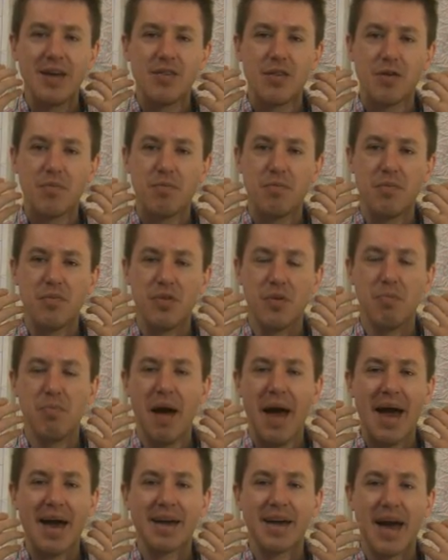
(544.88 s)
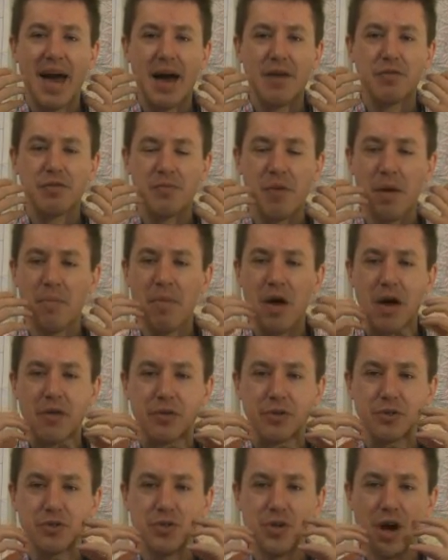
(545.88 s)
in the back half of my
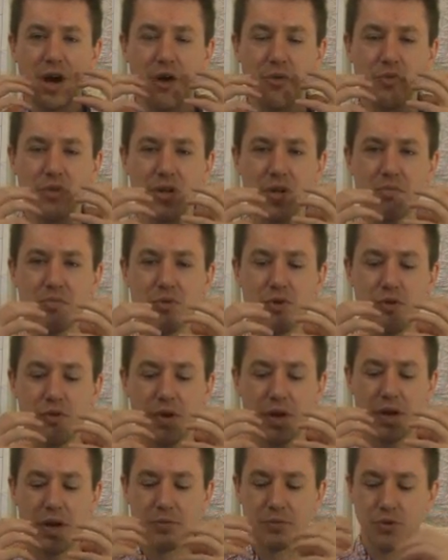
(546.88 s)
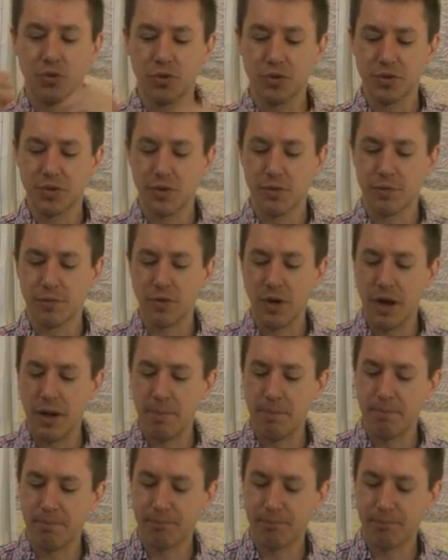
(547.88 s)
mouth. It's not really moving up towards the front.